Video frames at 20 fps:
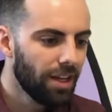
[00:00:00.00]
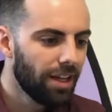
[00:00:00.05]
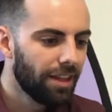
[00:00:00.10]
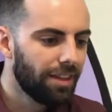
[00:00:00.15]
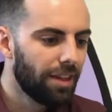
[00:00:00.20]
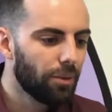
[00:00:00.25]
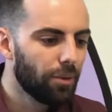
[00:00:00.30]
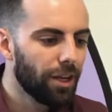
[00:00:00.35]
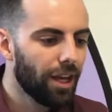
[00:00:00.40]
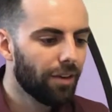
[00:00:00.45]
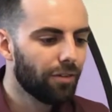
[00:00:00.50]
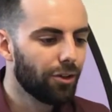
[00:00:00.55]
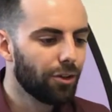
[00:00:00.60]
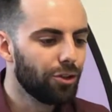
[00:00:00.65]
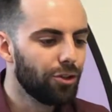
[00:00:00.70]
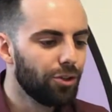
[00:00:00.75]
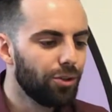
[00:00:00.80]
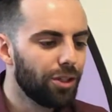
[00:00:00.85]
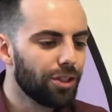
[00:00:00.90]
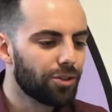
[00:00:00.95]
Then we have our
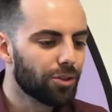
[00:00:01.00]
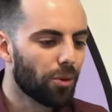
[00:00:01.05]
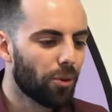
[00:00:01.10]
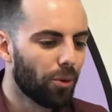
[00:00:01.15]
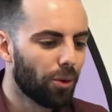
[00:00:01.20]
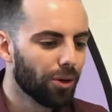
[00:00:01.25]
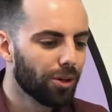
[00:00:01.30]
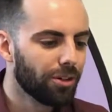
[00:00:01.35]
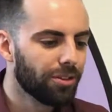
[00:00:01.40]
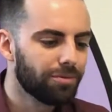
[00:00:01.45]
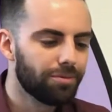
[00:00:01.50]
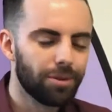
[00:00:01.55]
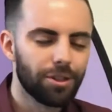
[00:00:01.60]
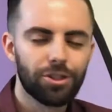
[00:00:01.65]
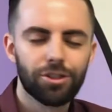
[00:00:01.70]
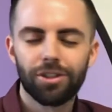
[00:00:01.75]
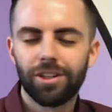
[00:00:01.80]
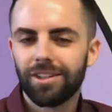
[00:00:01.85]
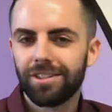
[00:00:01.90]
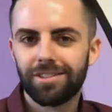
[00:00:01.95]
units ordered,
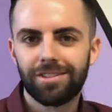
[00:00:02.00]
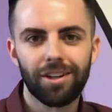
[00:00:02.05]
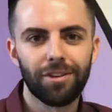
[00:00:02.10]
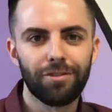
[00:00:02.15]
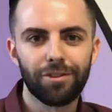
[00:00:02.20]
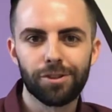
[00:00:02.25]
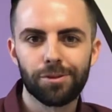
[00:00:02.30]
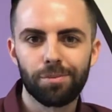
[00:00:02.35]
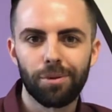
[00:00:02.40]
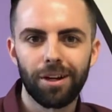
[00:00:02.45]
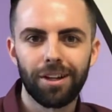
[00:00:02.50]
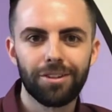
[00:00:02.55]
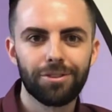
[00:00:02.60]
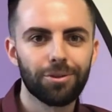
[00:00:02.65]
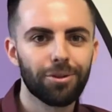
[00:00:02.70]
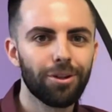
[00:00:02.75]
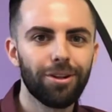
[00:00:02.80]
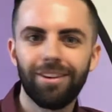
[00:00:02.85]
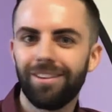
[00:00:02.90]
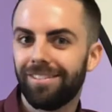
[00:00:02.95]
which
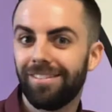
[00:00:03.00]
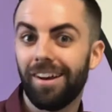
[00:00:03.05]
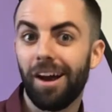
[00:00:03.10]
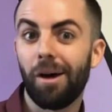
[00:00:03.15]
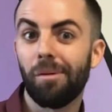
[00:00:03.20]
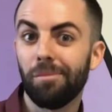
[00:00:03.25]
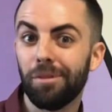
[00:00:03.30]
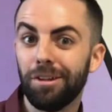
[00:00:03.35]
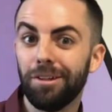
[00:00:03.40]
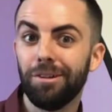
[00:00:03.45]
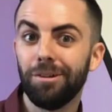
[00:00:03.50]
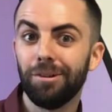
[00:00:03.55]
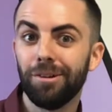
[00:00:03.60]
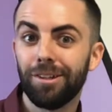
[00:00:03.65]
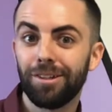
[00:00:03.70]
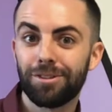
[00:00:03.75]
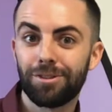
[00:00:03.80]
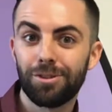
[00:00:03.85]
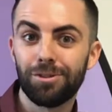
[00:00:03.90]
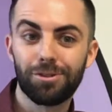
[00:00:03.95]
self-explanatory, how many
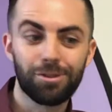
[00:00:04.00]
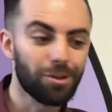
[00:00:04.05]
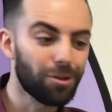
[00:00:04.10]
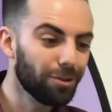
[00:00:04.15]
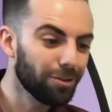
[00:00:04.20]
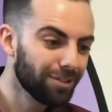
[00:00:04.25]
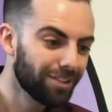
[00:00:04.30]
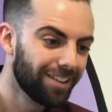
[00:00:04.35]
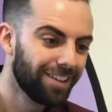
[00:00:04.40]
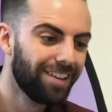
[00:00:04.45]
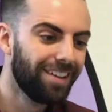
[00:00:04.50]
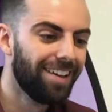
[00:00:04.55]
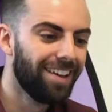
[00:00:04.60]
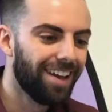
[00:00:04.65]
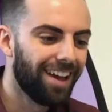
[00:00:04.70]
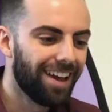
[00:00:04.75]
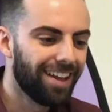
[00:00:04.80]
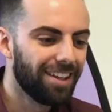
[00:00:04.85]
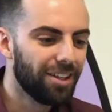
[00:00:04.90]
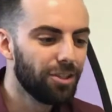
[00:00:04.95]
units you sold.
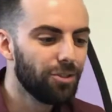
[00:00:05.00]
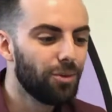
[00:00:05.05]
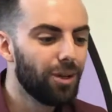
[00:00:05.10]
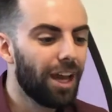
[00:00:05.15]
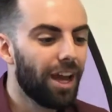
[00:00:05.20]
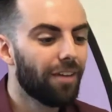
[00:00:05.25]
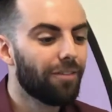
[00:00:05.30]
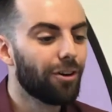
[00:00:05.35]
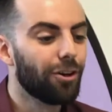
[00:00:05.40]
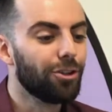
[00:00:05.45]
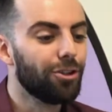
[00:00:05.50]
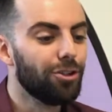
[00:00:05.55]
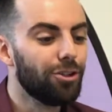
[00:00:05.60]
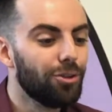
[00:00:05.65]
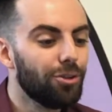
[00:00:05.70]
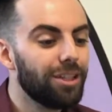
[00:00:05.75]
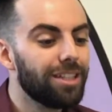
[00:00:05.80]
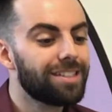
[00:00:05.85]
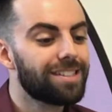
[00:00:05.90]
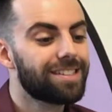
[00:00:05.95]
And then we have our
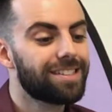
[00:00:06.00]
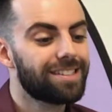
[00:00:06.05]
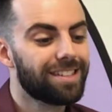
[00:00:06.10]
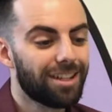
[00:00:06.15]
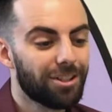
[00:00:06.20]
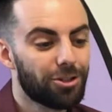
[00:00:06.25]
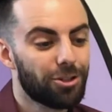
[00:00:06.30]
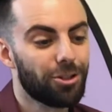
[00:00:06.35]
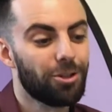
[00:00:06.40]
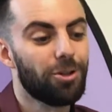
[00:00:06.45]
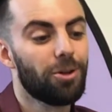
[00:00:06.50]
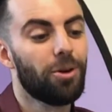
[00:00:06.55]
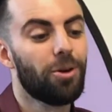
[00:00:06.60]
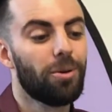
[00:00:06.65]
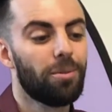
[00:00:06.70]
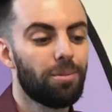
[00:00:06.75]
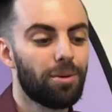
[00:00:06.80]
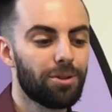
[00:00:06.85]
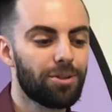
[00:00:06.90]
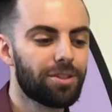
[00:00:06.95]
unit session
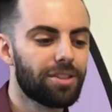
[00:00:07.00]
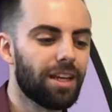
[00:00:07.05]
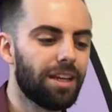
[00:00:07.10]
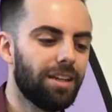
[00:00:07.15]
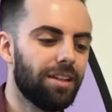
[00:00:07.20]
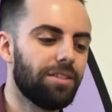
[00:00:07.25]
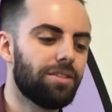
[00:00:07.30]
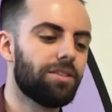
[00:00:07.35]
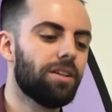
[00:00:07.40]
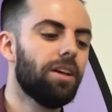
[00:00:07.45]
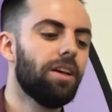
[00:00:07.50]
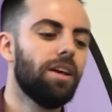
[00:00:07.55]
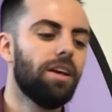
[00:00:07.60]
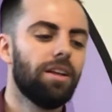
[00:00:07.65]
percentage.